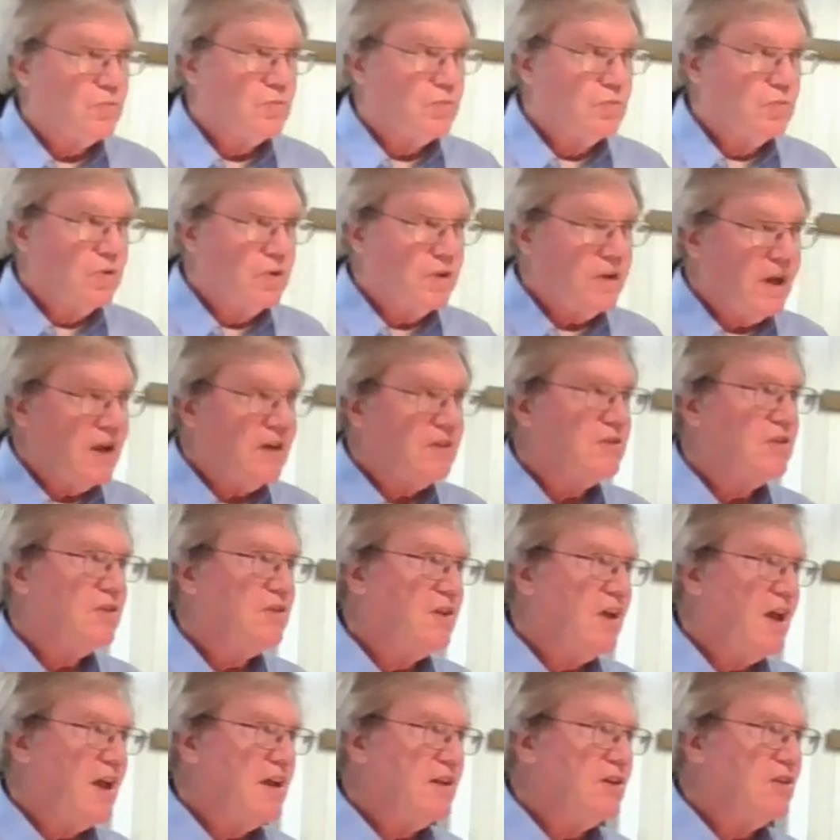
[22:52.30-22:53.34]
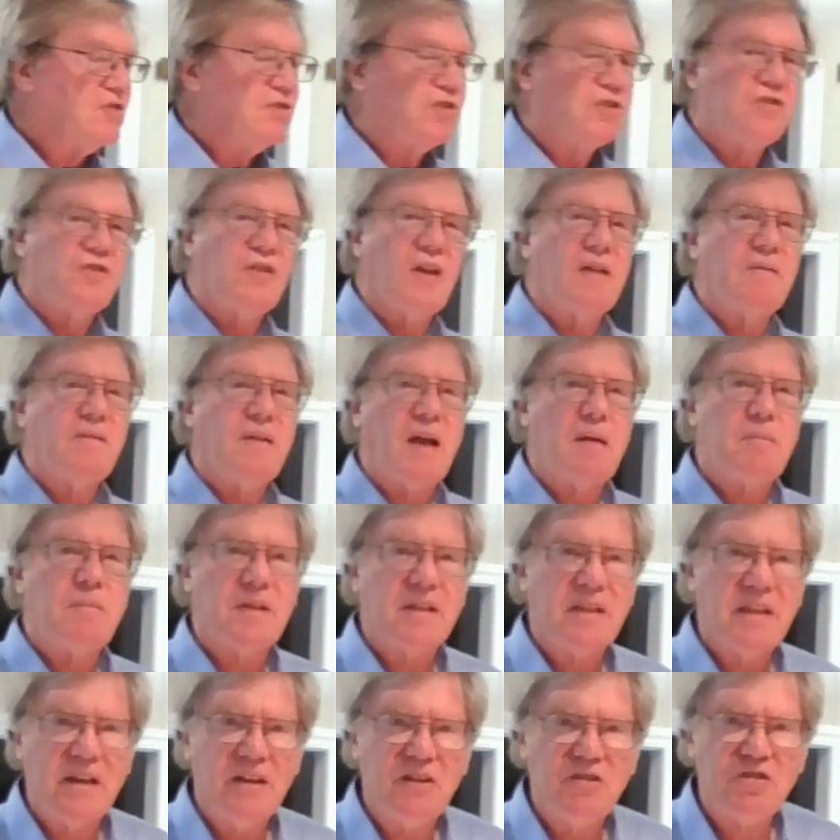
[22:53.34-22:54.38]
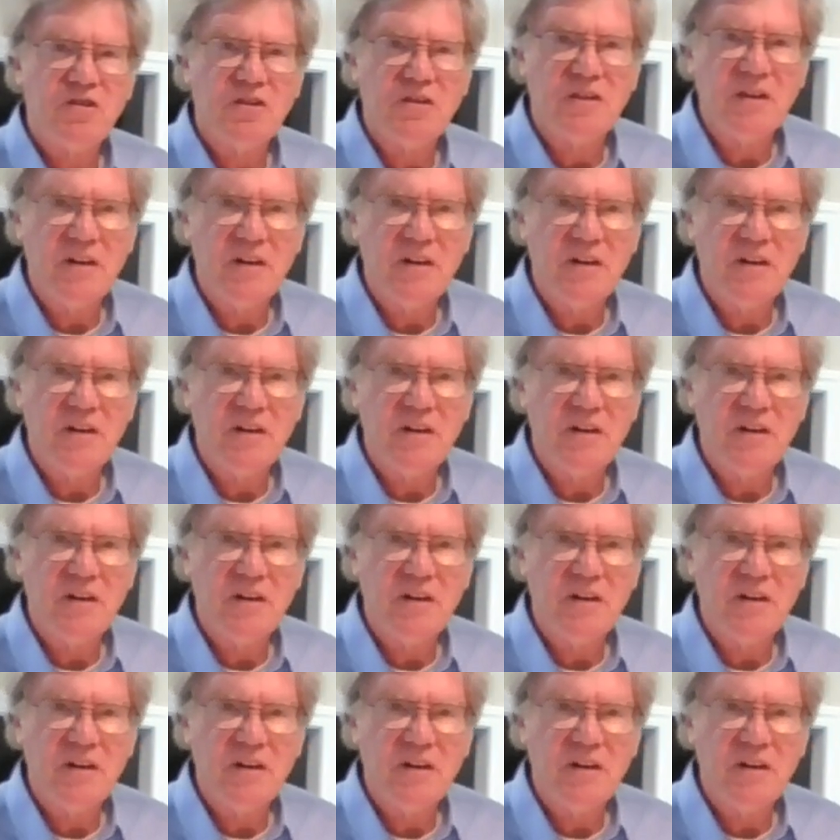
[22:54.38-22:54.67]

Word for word: Look at today. Does this have application